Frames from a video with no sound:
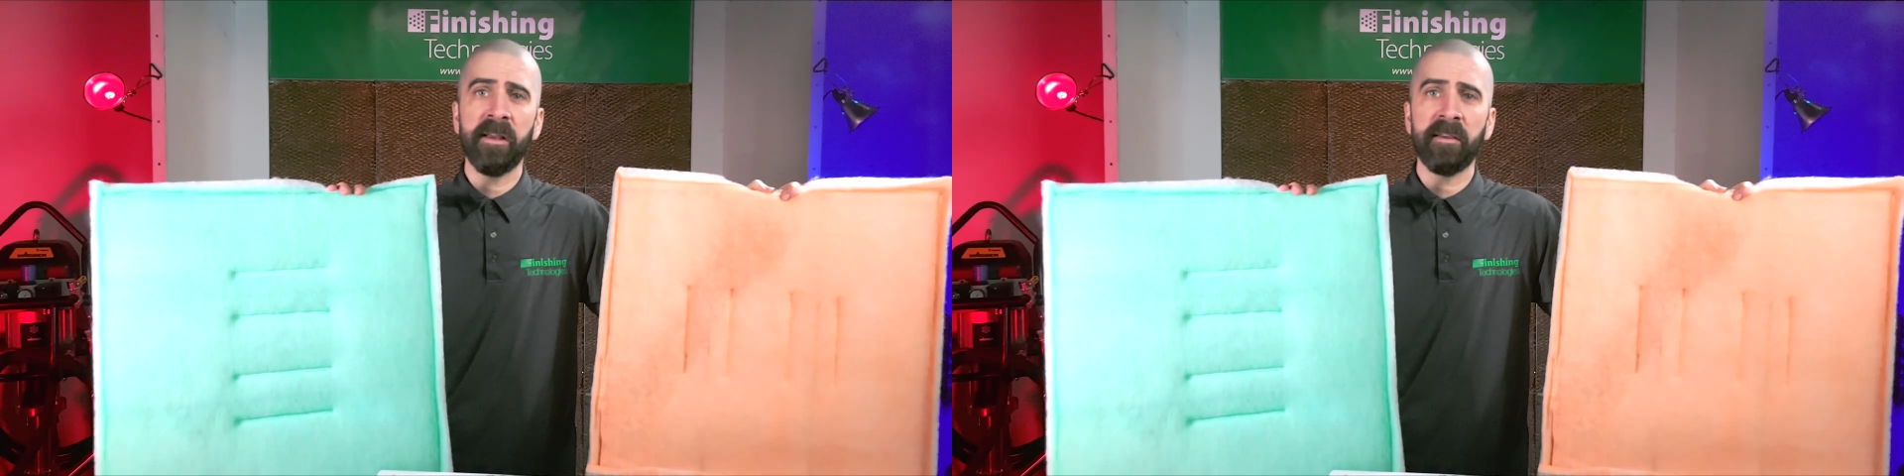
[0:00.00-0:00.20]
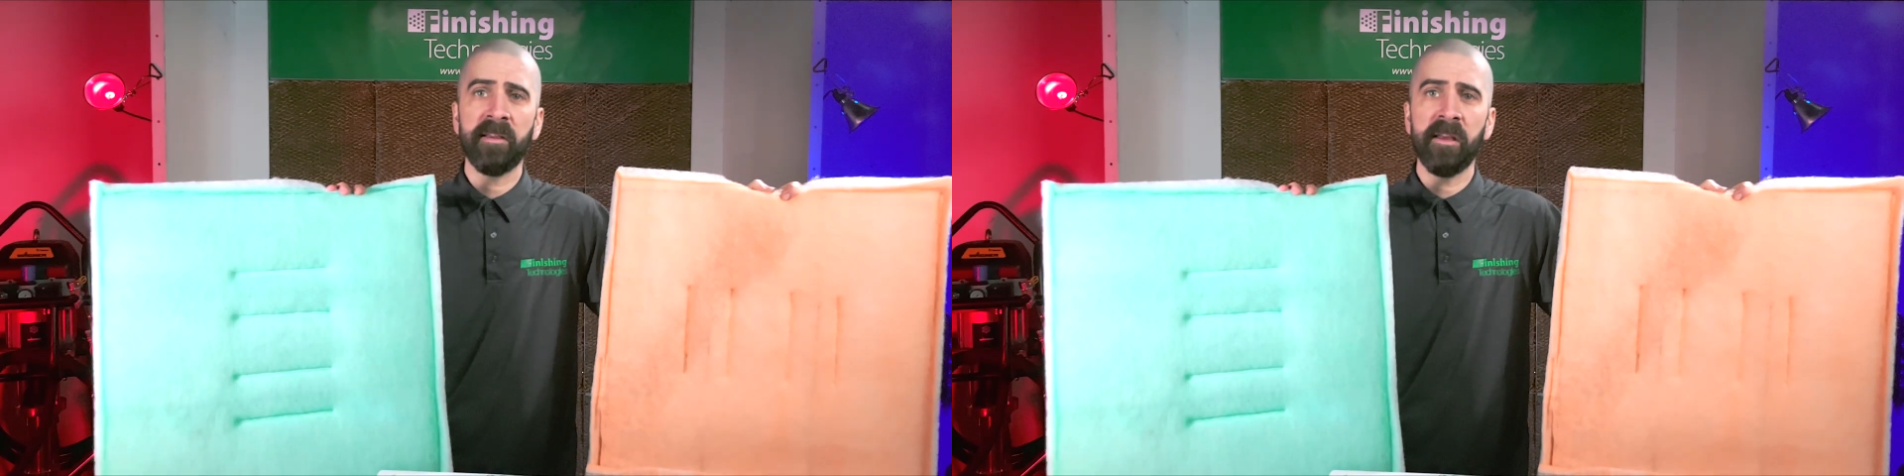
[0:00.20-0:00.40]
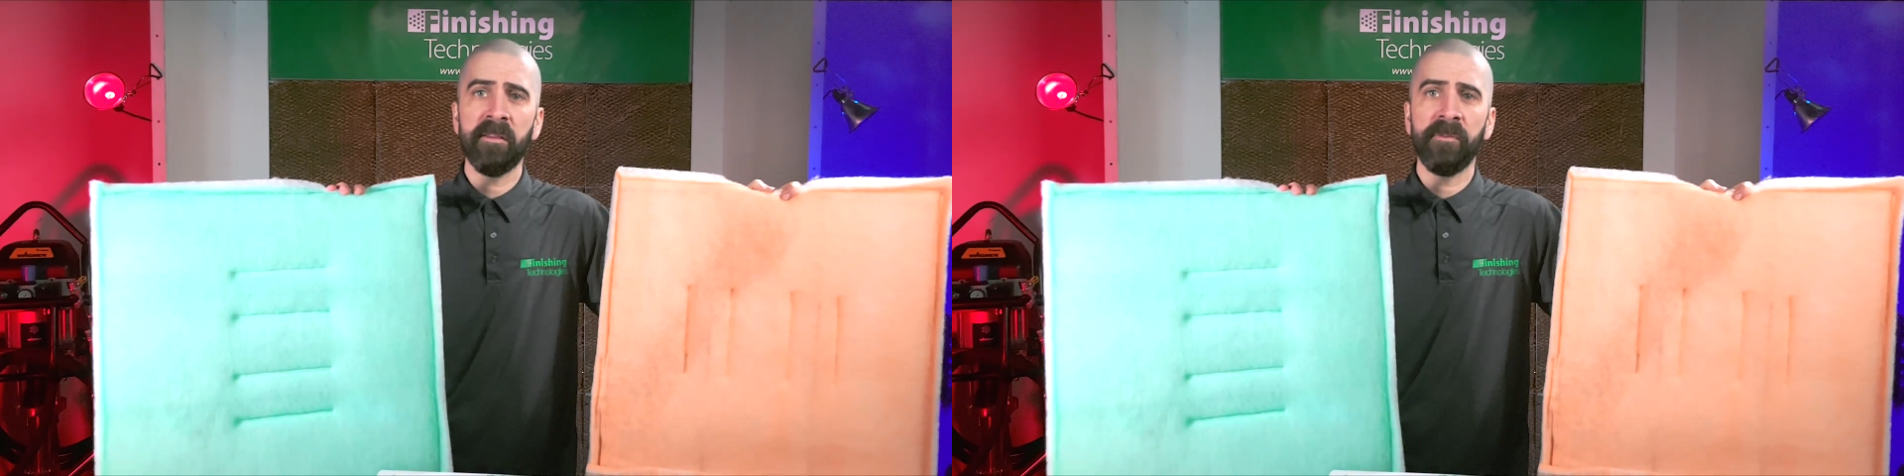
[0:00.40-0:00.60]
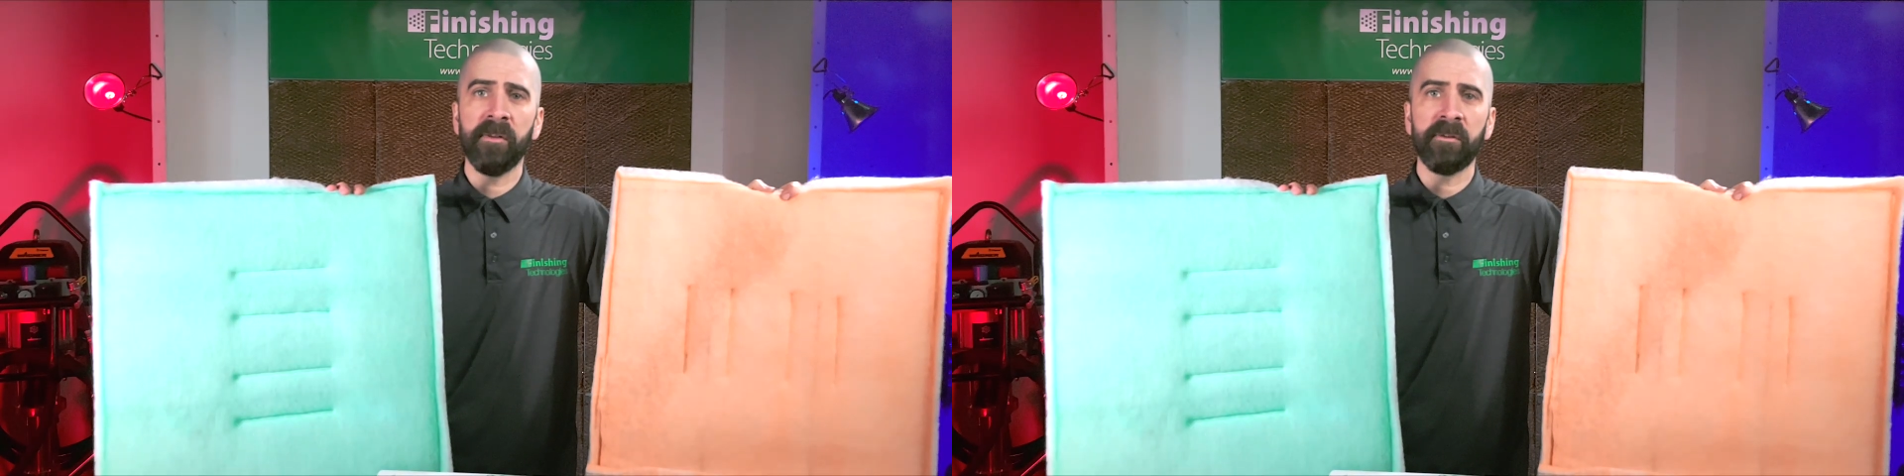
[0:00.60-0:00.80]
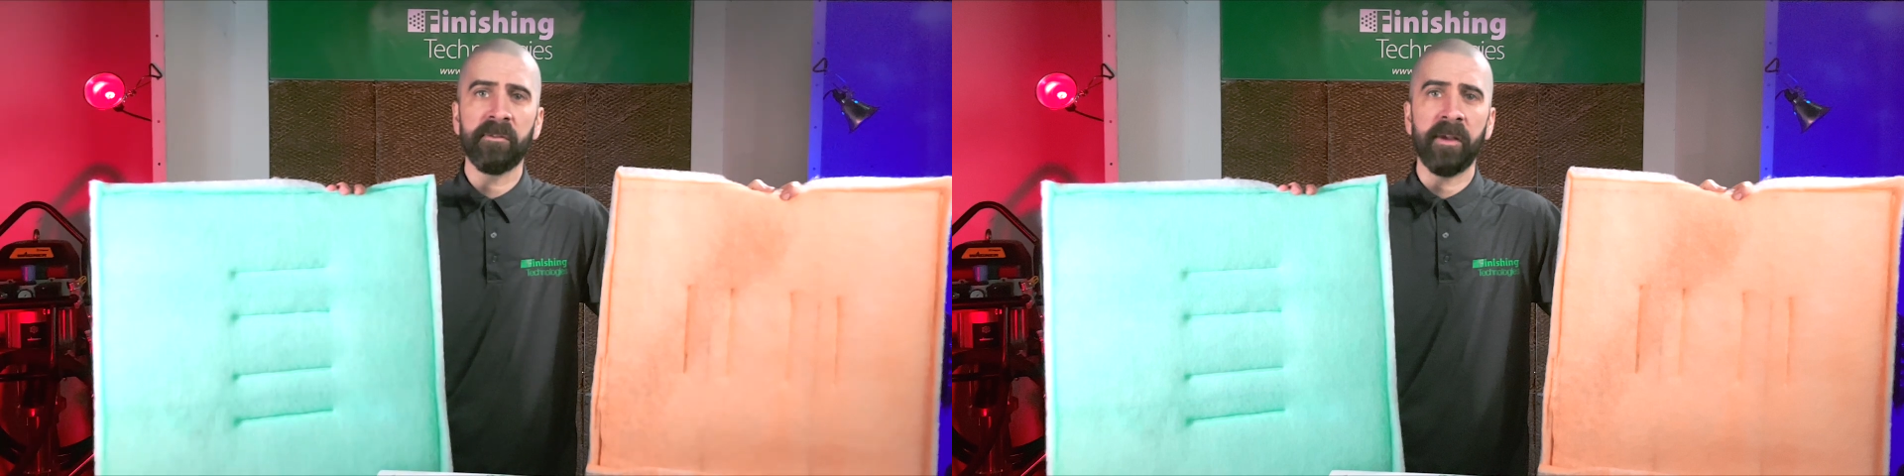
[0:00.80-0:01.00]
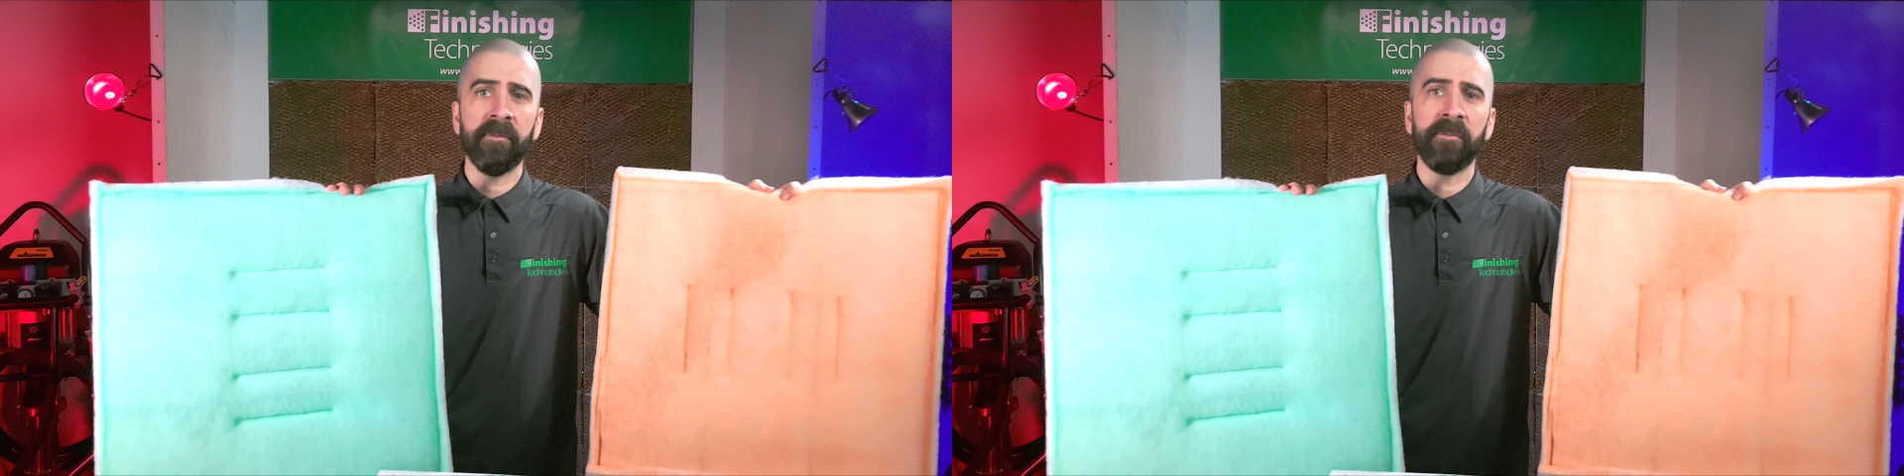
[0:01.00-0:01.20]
extend the filter's life